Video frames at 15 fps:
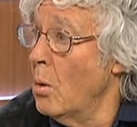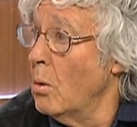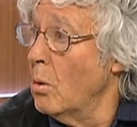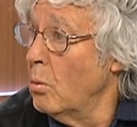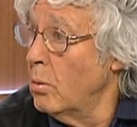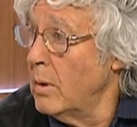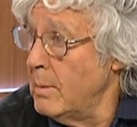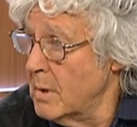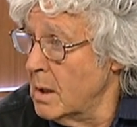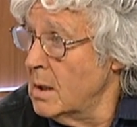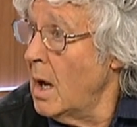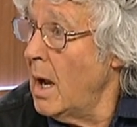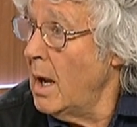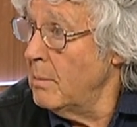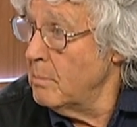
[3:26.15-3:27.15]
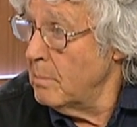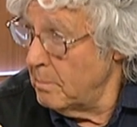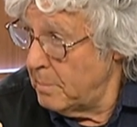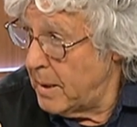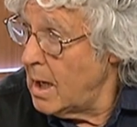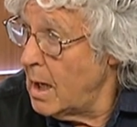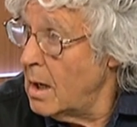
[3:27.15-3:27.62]
women and
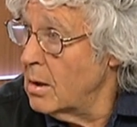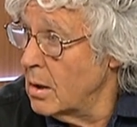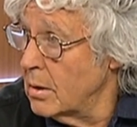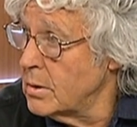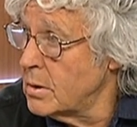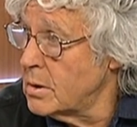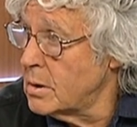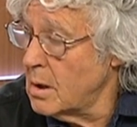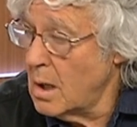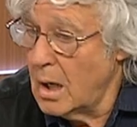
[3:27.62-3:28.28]
parents